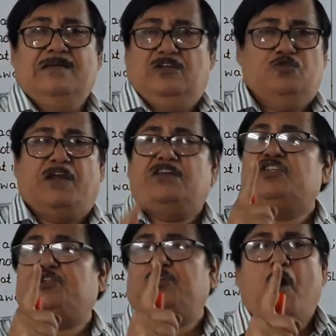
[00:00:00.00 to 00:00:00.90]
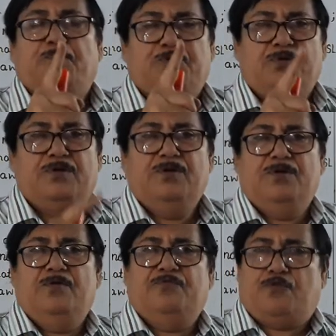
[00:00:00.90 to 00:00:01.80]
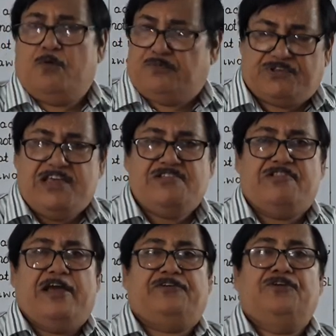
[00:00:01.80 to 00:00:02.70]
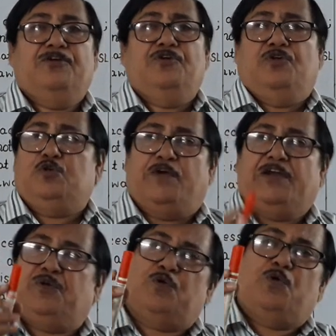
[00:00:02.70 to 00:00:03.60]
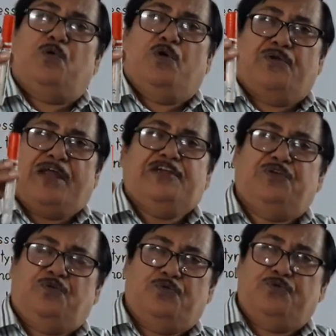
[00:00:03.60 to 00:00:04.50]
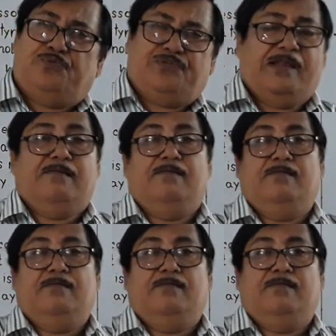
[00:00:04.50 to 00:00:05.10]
You are stopped from saying that you had no right to sell.